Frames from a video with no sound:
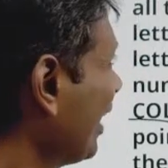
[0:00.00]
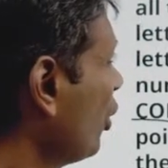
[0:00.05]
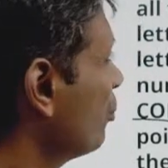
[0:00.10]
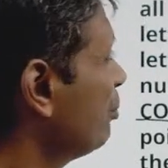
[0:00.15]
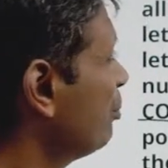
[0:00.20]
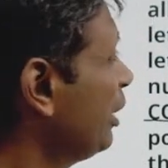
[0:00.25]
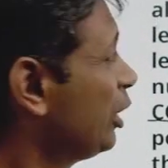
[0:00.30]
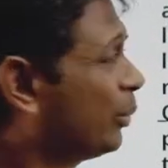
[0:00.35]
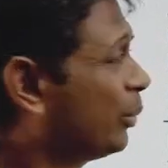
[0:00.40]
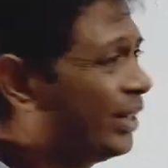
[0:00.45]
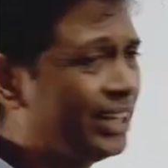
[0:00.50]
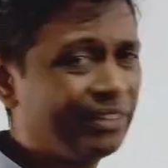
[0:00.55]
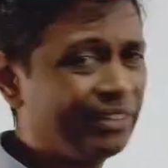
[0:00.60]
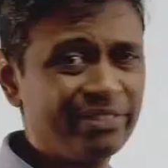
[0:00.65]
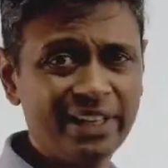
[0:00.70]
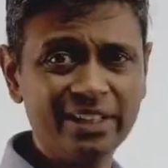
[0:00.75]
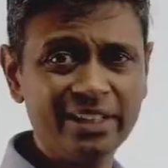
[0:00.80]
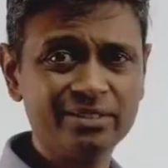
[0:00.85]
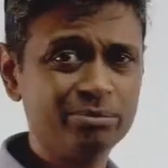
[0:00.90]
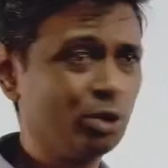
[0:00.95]
cannot be
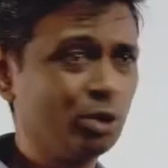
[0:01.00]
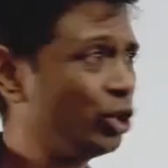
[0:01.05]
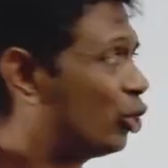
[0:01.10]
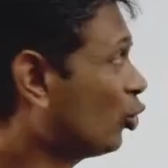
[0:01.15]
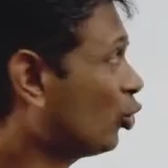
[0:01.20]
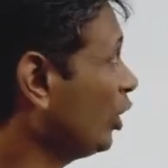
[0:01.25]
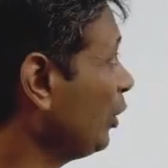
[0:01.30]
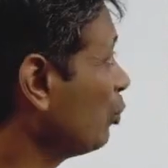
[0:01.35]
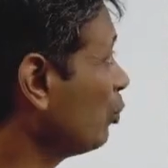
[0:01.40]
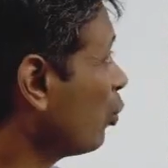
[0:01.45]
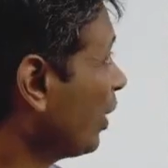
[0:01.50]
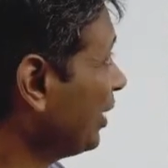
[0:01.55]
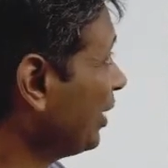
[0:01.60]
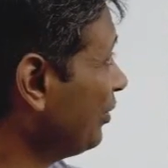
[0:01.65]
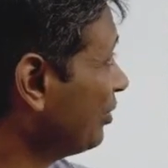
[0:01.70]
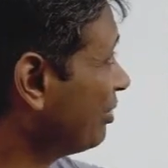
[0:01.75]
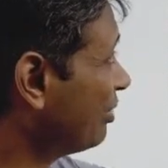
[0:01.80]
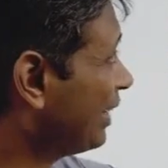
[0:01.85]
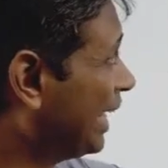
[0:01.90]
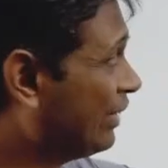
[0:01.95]
25 because there's only
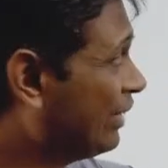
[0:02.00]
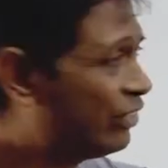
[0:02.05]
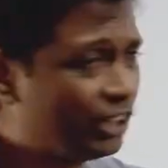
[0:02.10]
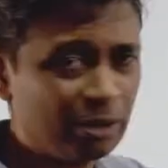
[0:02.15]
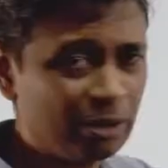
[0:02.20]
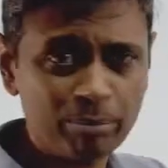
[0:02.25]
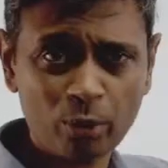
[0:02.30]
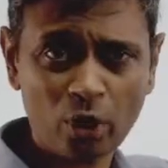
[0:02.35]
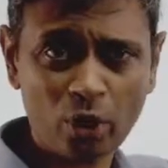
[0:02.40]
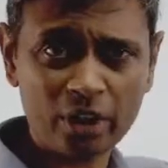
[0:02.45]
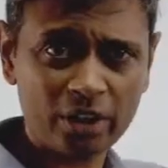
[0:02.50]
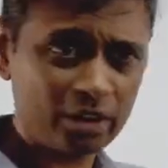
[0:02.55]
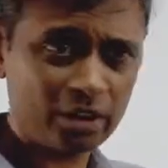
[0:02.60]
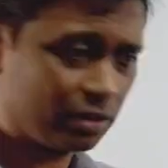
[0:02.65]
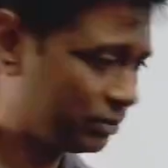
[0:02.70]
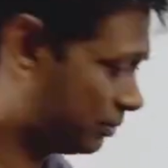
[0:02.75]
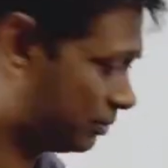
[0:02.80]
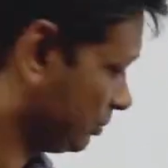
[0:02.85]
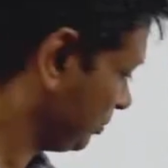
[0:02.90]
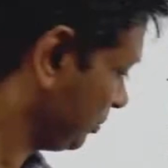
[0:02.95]
1 5 in the product.